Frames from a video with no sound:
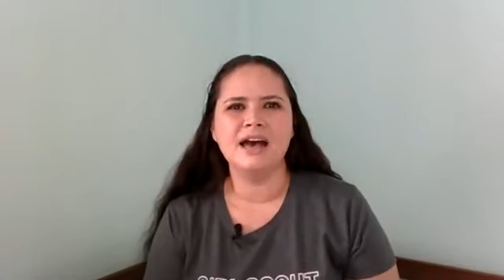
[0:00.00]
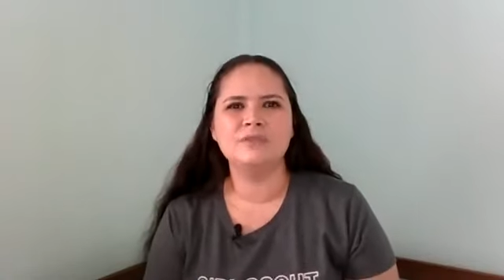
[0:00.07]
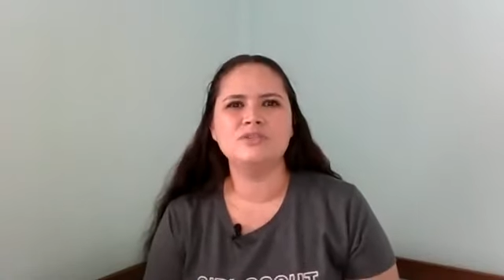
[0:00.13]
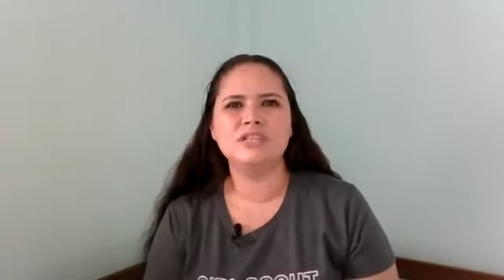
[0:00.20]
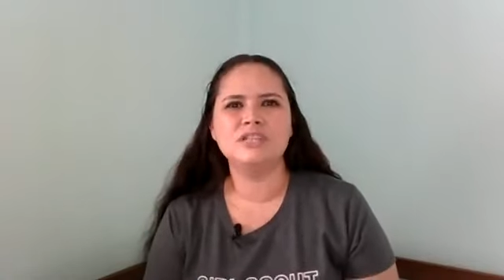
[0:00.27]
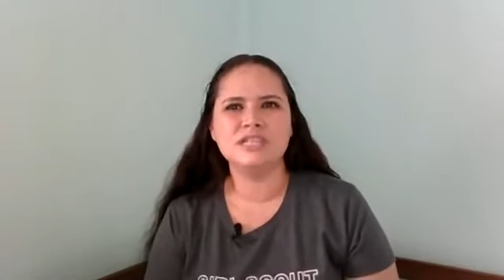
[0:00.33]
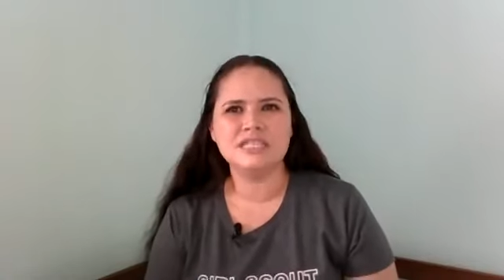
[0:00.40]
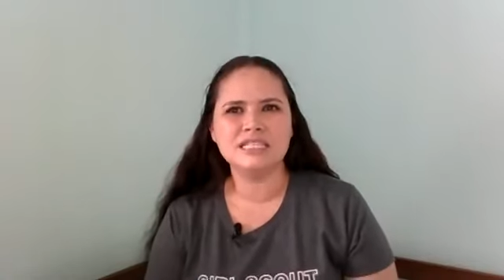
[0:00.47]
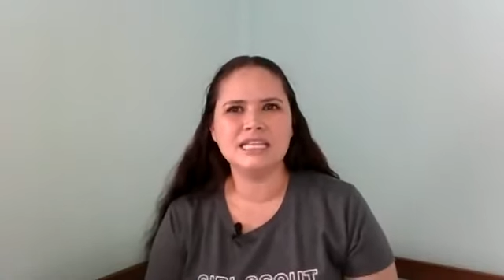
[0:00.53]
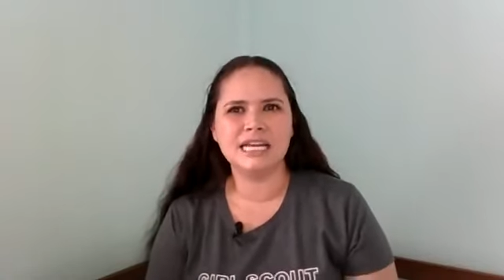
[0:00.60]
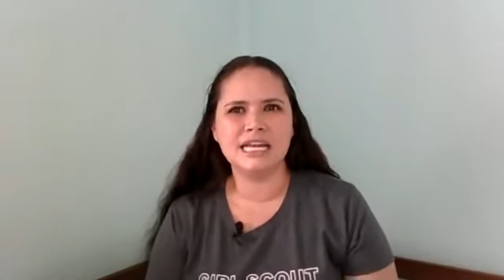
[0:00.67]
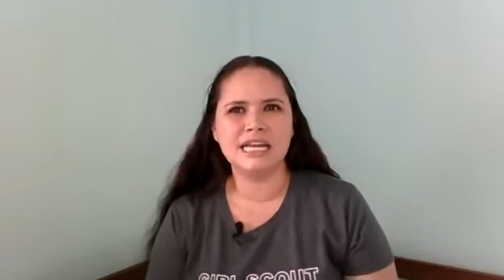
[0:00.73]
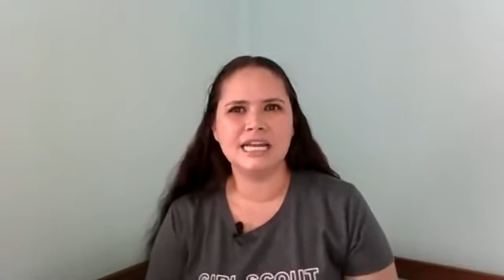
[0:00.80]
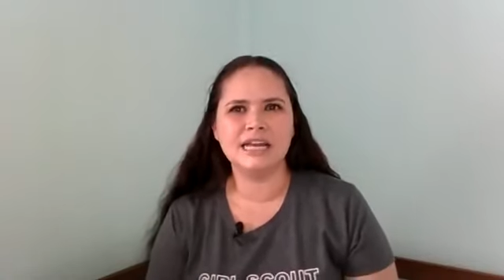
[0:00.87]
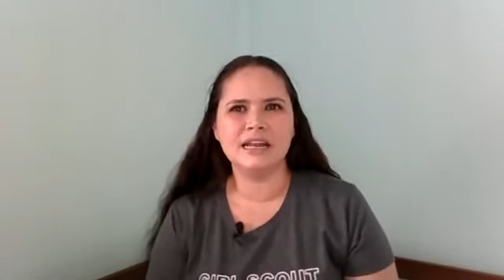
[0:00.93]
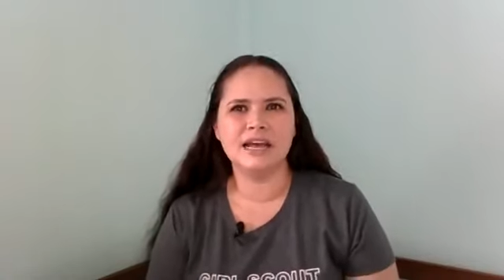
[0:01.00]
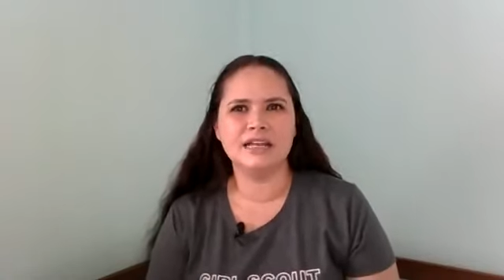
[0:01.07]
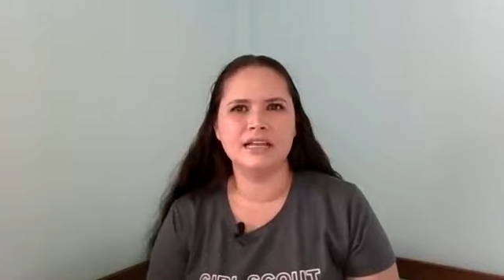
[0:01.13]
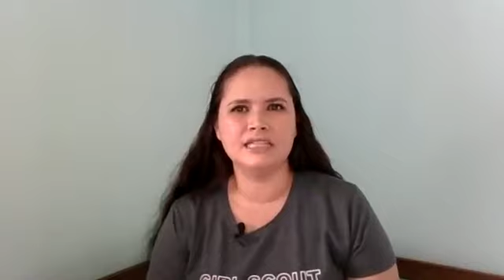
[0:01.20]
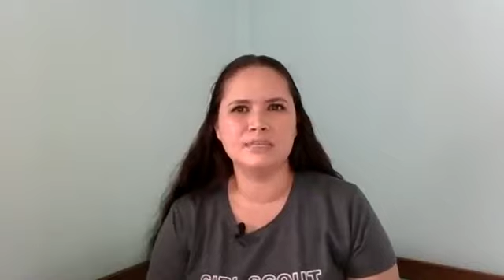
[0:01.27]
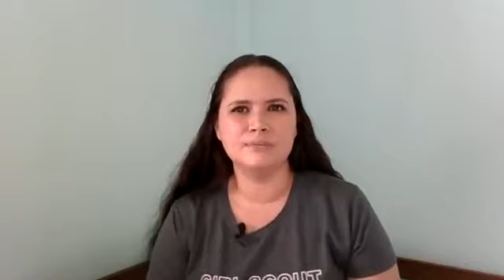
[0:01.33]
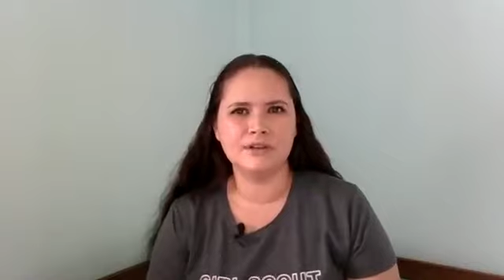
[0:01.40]
She's leading
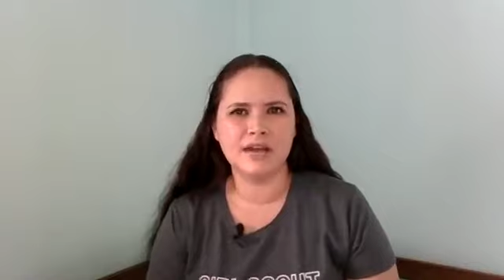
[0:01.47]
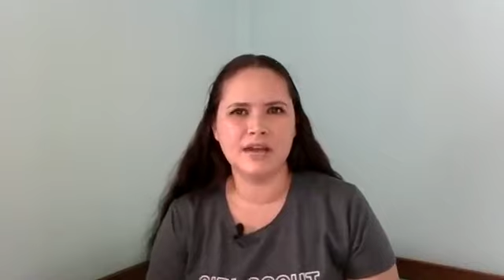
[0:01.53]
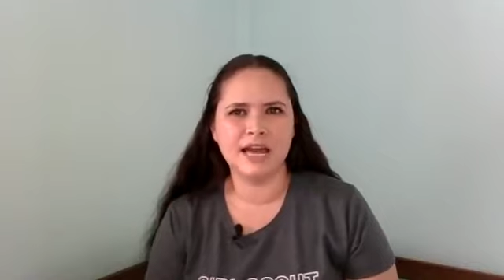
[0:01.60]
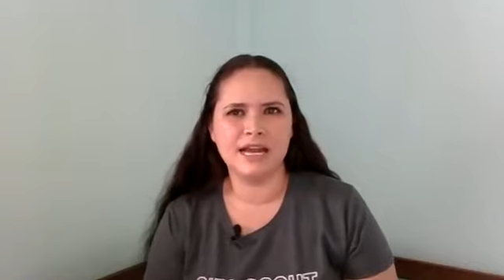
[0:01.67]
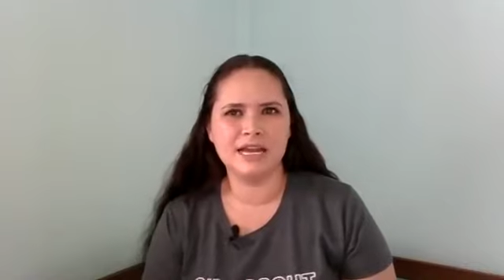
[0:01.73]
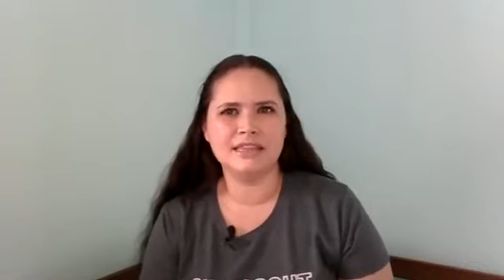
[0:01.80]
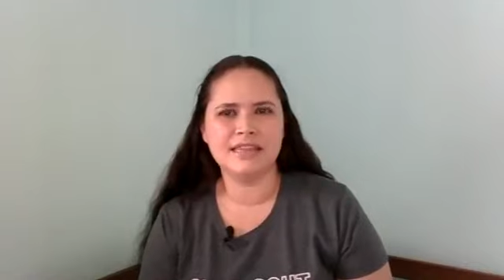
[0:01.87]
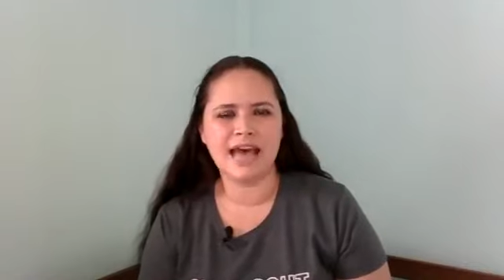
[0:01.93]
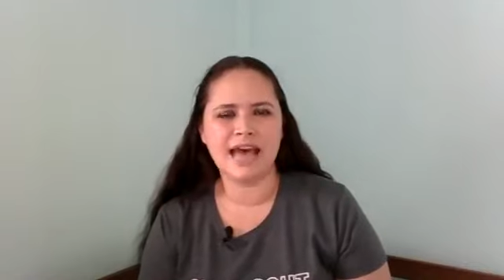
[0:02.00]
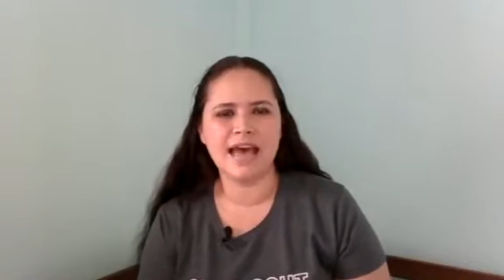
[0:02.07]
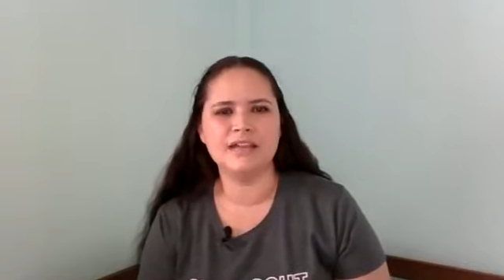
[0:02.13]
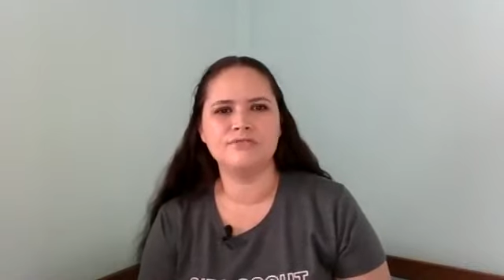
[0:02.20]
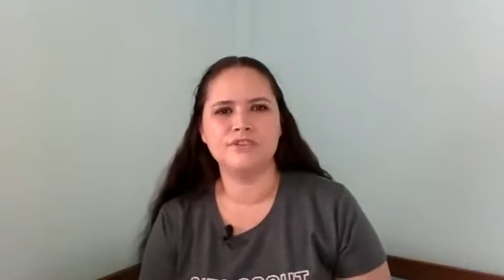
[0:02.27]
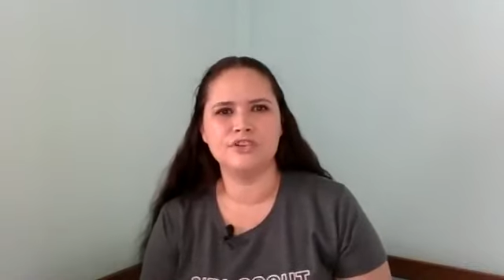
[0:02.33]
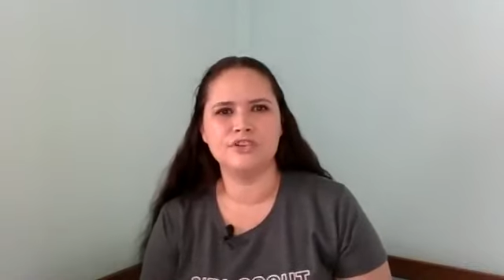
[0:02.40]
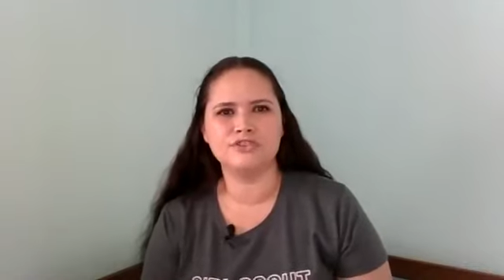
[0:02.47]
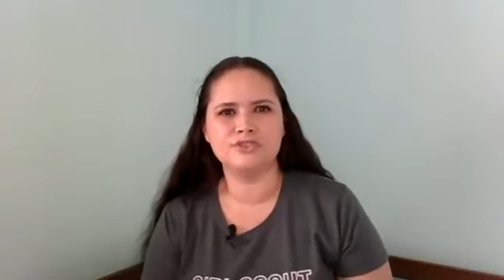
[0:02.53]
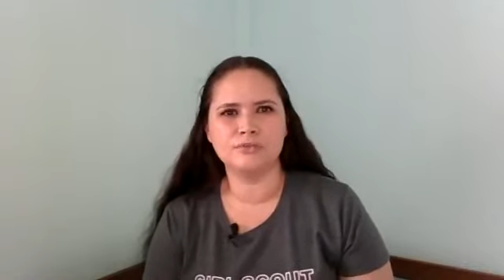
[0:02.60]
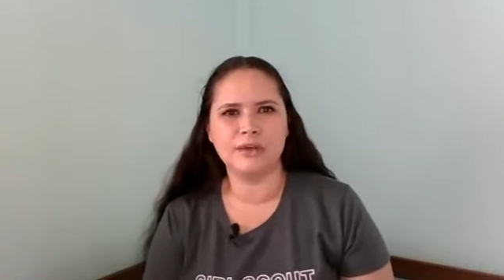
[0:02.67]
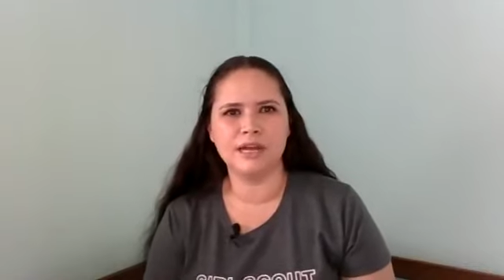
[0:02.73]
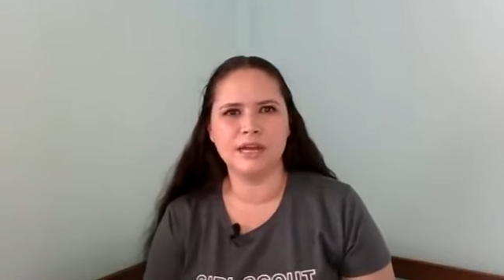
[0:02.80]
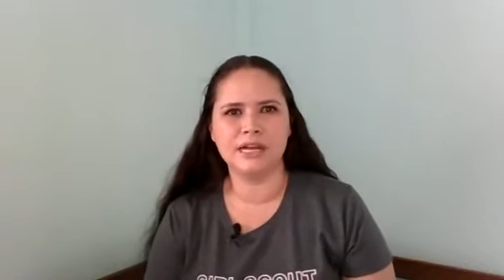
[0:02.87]
and spearheading that
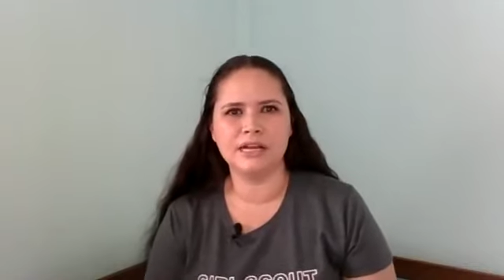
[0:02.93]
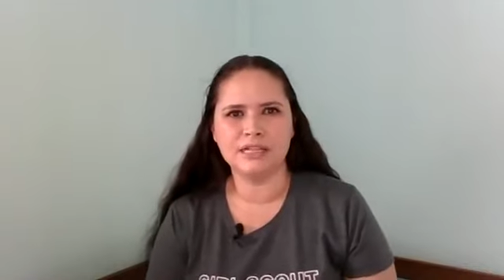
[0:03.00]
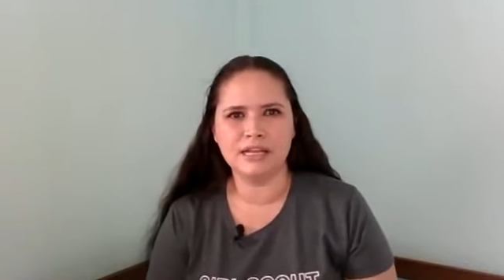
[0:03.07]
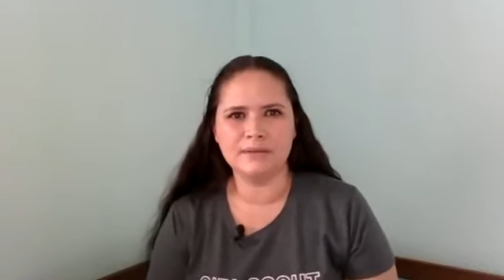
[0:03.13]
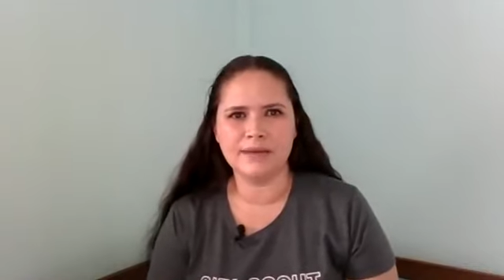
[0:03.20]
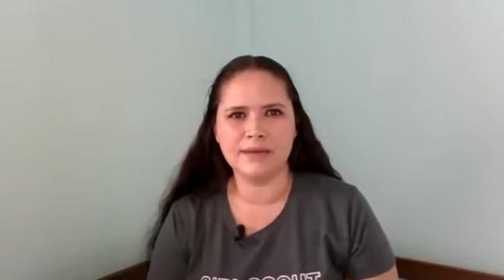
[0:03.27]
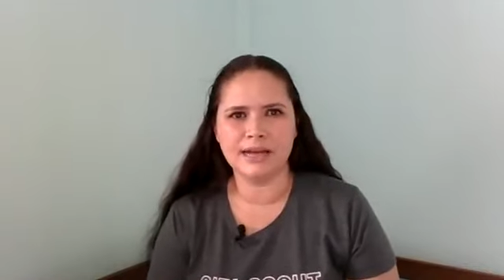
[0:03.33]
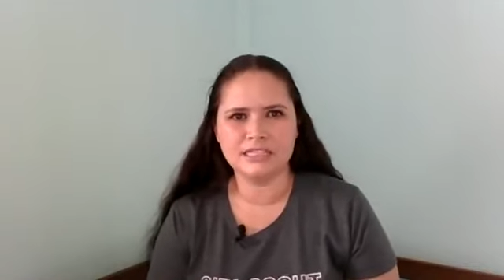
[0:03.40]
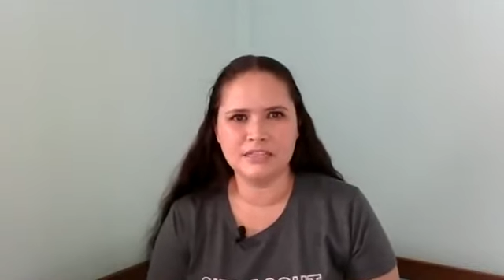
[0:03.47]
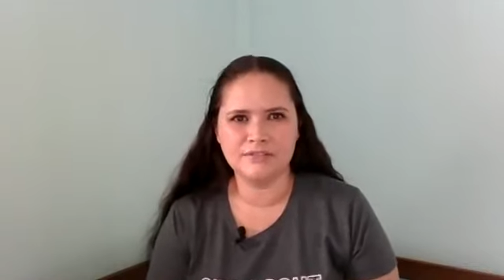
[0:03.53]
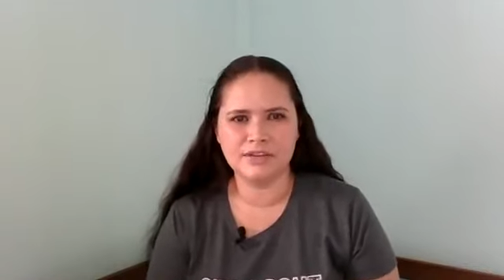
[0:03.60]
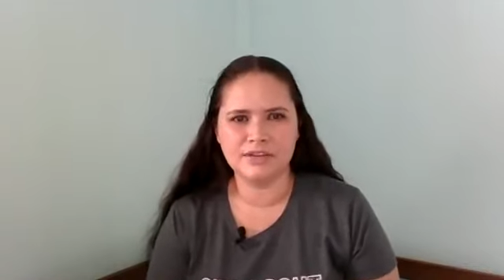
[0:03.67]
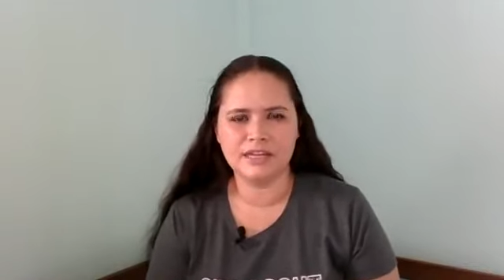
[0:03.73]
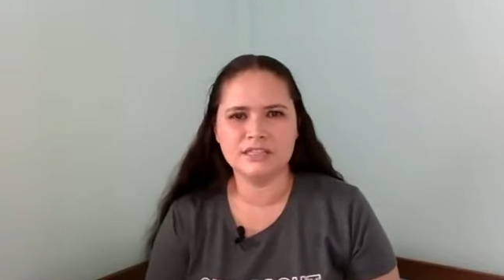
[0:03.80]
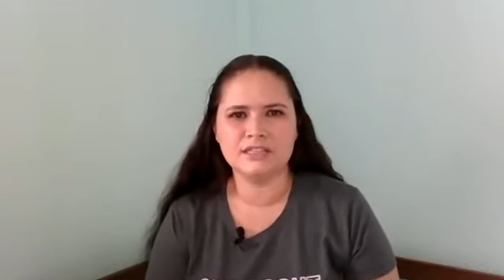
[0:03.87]
virtual running club activity.